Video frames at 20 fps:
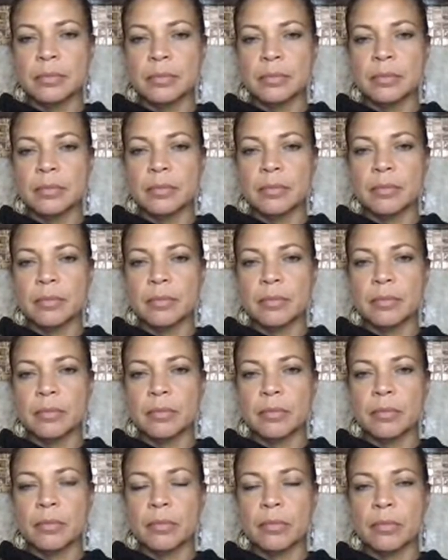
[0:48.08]

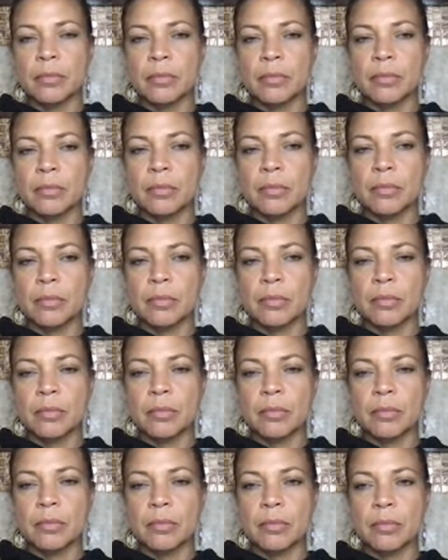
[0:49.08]

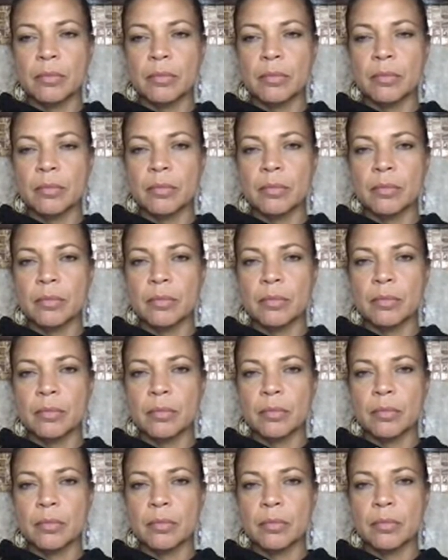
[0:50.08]

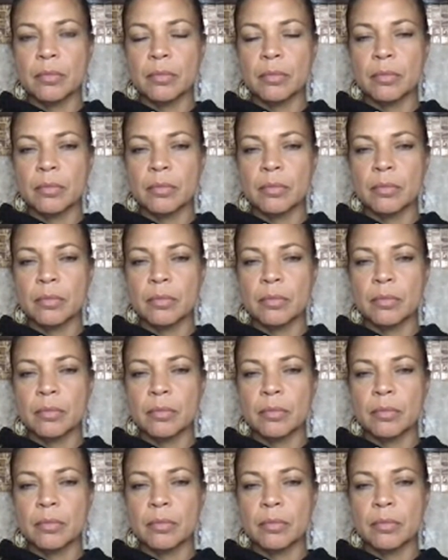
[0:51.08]
(not speaking)